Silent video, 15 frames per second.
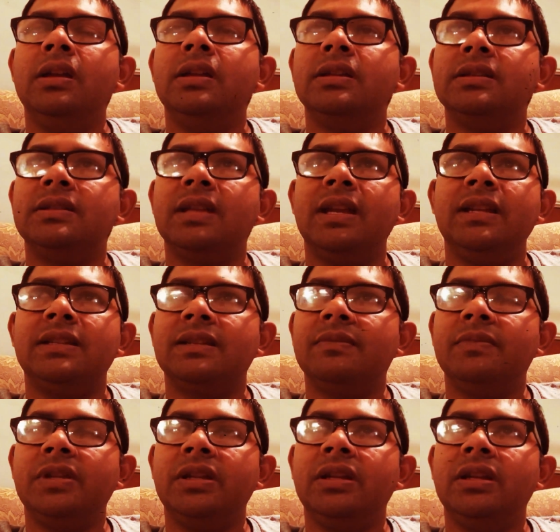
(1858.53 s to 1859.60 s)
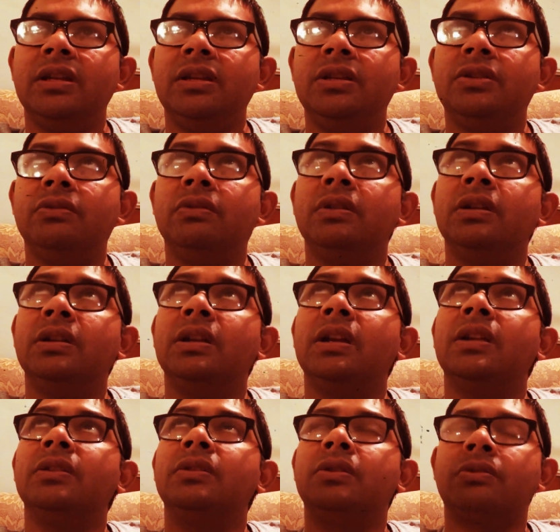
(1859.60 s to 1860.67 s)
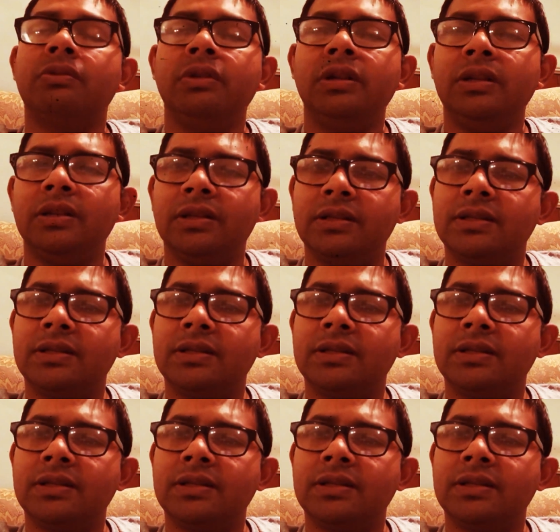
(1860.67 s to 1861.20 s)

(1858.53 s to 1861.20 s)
said something into it, and threw it in the